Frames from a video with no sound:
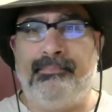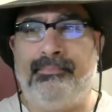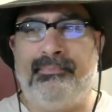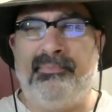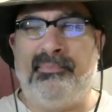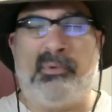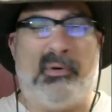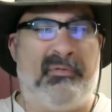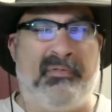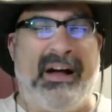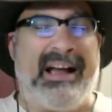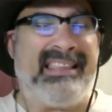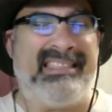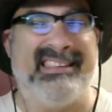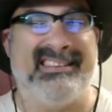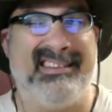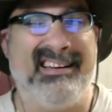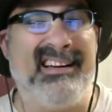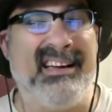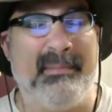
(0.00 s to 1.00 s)
refine the
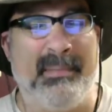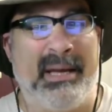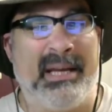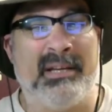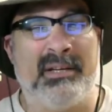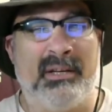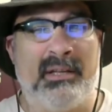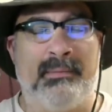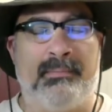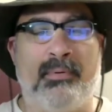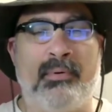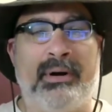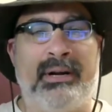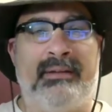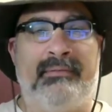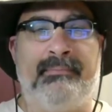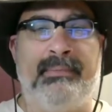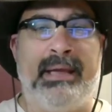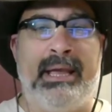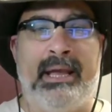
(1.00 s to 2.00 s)
timing to the point
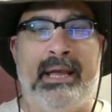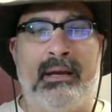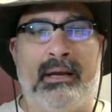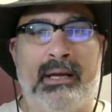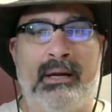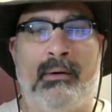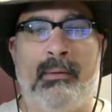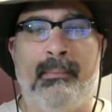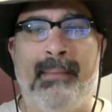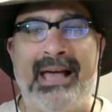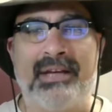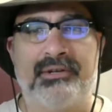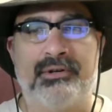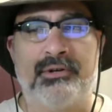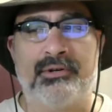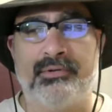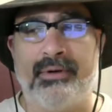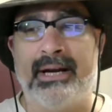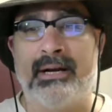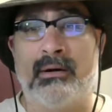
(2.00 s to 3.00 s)
of being, a master
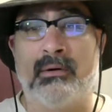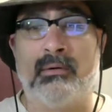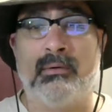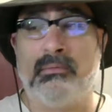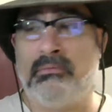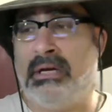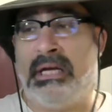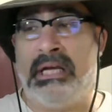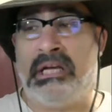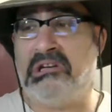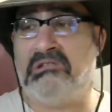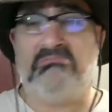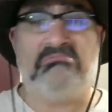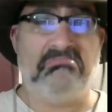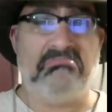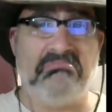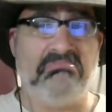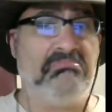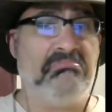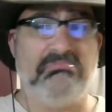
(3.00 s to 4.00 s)
trader, like,
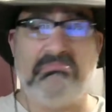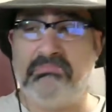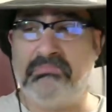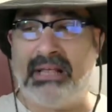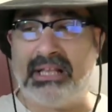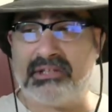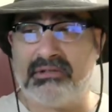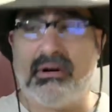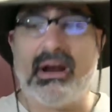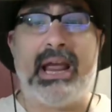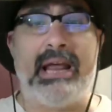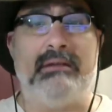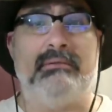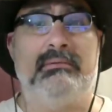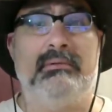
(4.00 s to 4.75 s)
that's great.